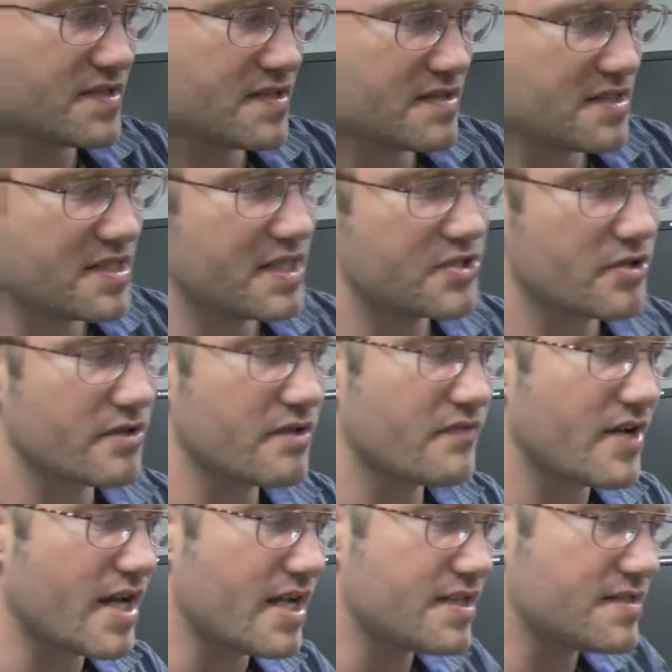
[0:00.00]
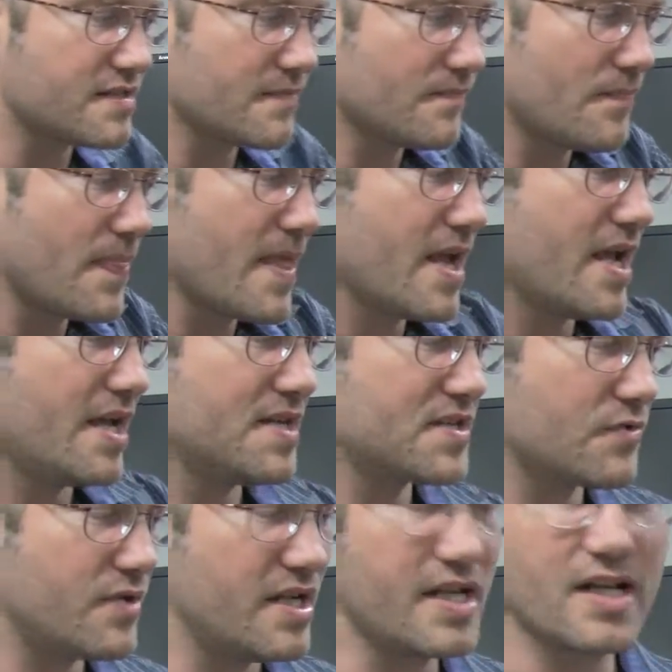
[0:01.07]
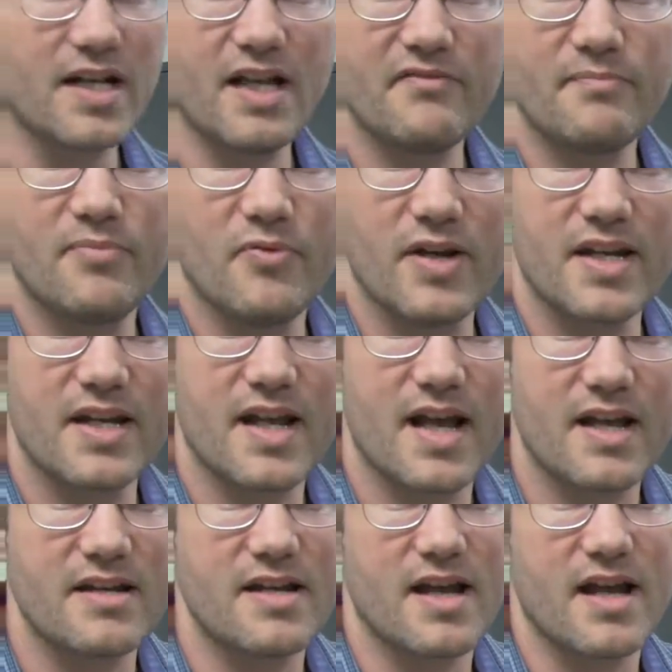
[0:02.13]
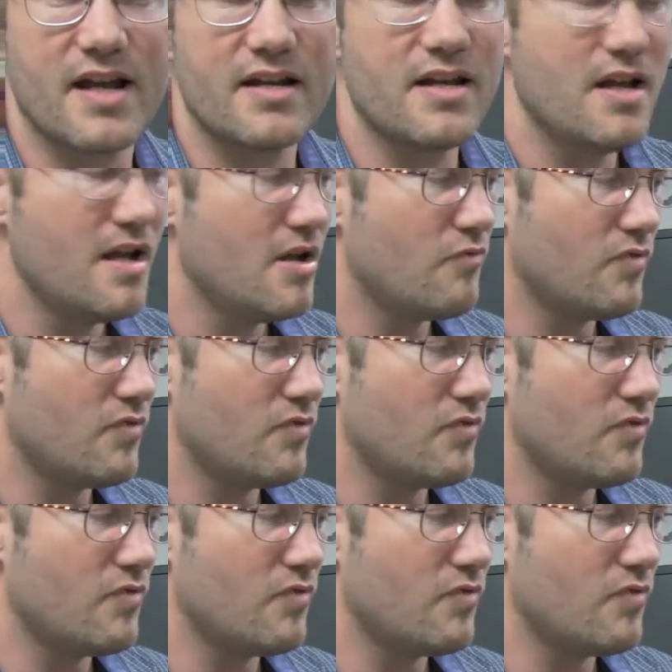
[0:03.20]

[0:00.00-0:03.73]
is a digital device, and it's reading 11.99.